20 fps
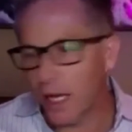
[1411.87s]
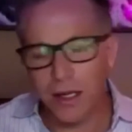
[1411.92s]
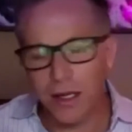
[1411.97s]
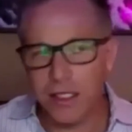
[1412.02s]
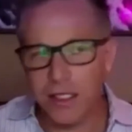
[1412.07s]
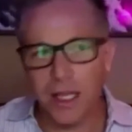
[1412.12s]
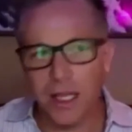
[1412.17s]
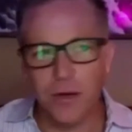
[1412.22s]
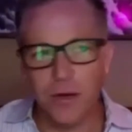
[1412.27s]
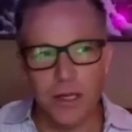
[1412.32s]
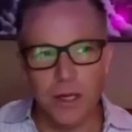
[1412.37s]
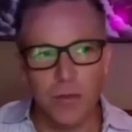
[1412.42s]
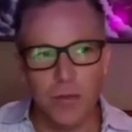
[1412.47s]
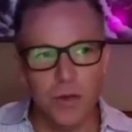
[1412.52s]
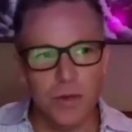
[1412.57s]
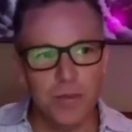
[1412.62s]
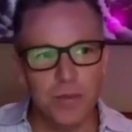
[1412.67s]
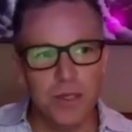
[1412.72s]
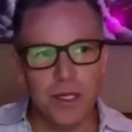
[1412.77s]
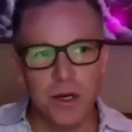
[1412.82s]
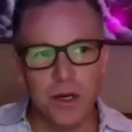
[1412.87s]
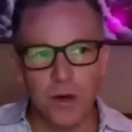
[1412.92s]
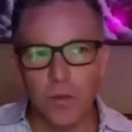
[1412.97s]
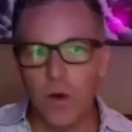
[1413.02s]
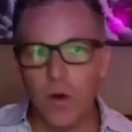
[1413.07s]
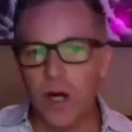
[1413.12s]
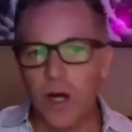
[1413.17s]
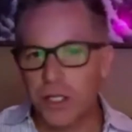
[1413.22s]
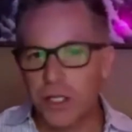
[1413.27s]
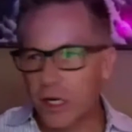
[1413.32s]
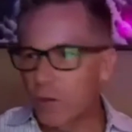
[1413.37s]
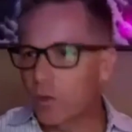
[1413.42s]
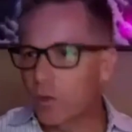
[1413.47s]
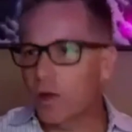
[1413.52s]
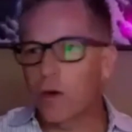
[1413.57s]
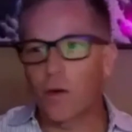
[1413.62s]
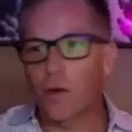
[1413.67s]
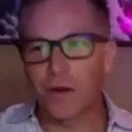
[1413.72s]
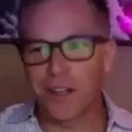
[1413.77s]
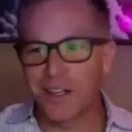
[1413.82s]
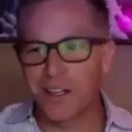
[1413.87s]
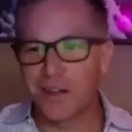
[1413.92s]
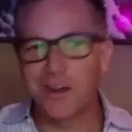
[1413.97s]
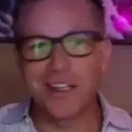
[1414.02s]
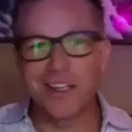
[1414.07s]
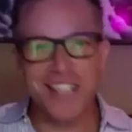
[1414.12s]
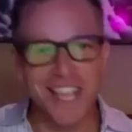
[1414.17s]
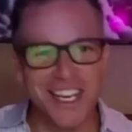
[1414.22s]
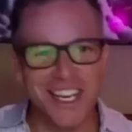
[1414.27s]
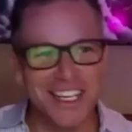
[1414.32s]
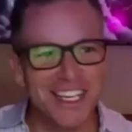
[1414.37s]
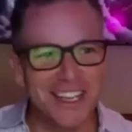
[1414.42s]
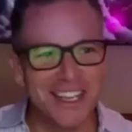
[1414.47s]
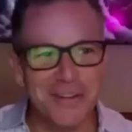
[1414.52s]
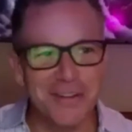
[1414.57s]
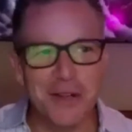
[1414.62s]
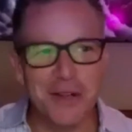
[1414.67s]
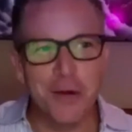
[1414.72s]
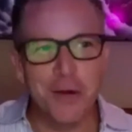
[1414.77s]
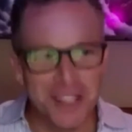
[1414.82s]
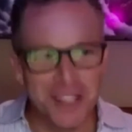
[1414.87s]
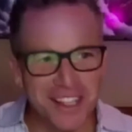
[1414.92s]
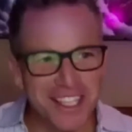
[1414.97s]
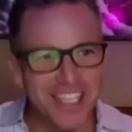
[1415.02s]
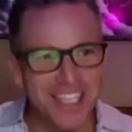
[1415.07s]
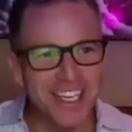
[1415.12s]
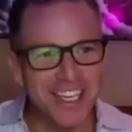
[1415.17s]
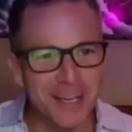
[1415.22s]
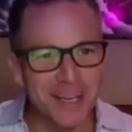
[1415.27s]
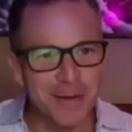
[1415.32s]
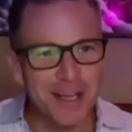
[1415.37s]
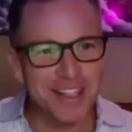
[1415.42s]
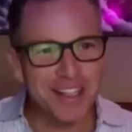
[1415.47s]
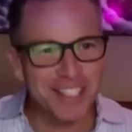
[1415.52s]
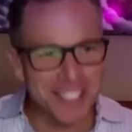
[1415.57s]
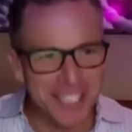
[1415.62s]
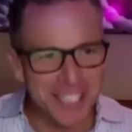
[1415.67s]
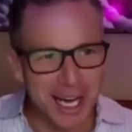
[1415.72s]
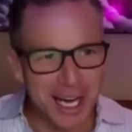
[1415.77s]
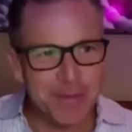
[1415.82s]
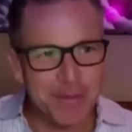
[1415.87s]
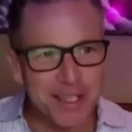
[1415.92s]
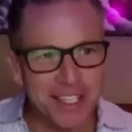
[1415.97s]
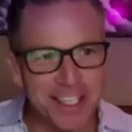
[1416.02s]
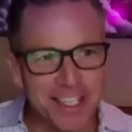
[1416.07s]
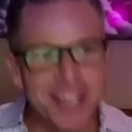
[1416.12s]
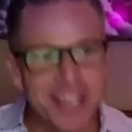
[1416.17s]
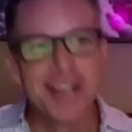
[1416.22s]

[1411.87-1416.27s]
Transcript: Because otherwise you wouldn't be here watching a recording or attending if you weren't thinking about the topic.